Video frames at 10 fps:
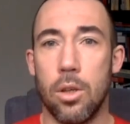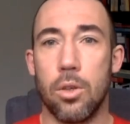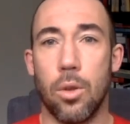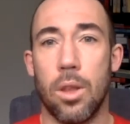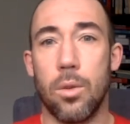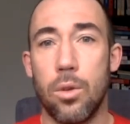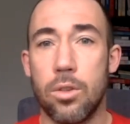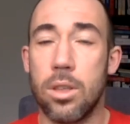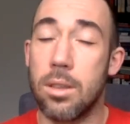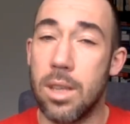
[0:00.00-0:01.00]
So those are
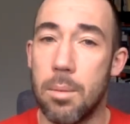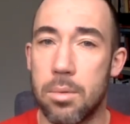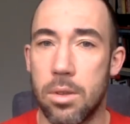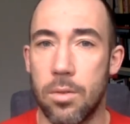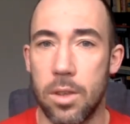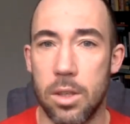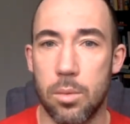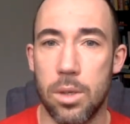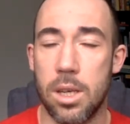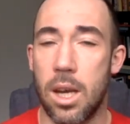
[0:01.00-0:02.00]
the tips for this
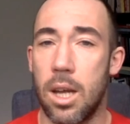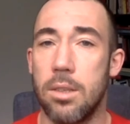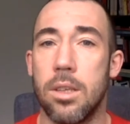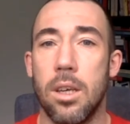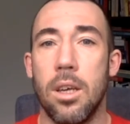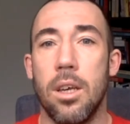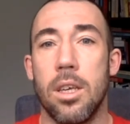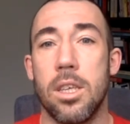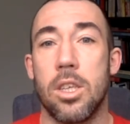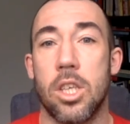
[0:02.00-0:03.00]
week, guys.
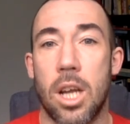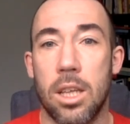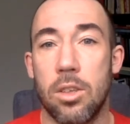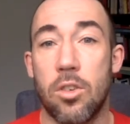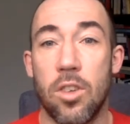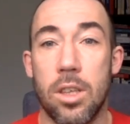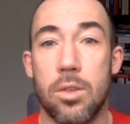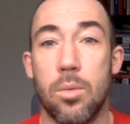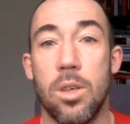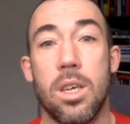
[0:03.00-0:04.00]
Your challenge for this
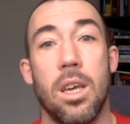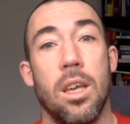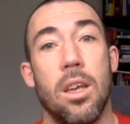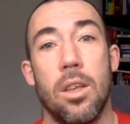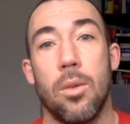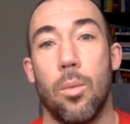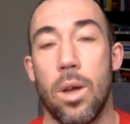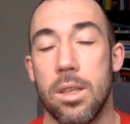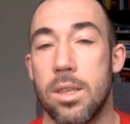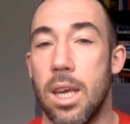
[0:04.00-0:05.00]
week. The
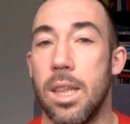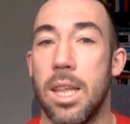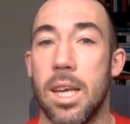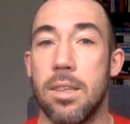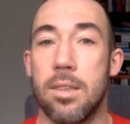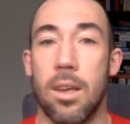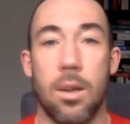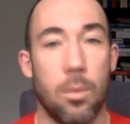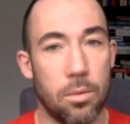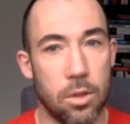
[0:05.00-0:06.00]
weather's getting nicer.
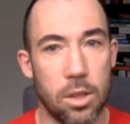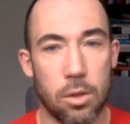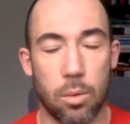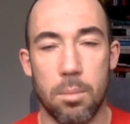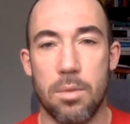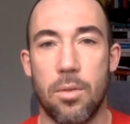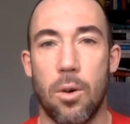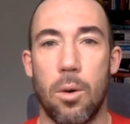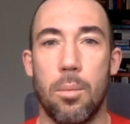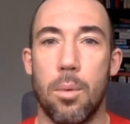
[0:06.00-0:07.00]
We've done this one
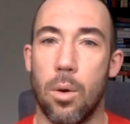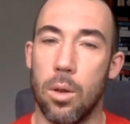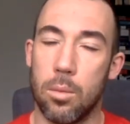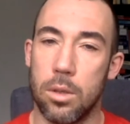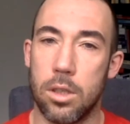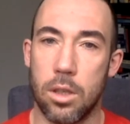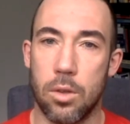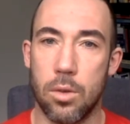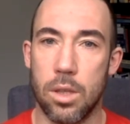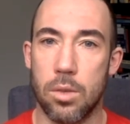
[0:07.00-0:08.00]
before, but all I want you to
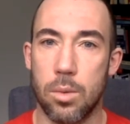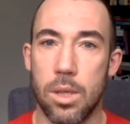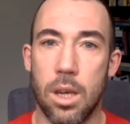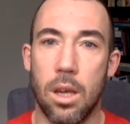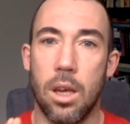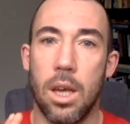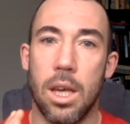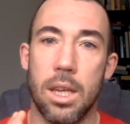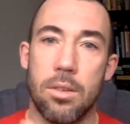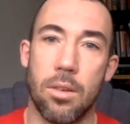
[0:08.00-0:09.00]
do this week
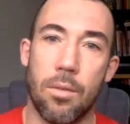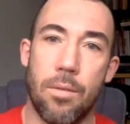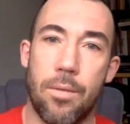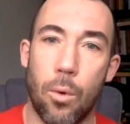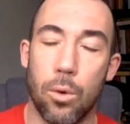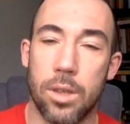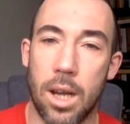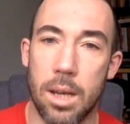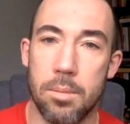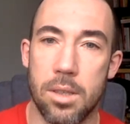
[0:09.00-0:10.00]
is four
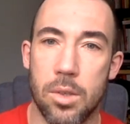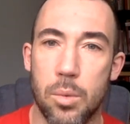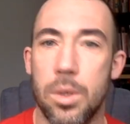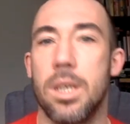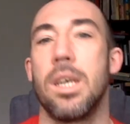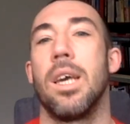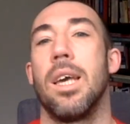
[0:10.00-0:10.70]
times this week,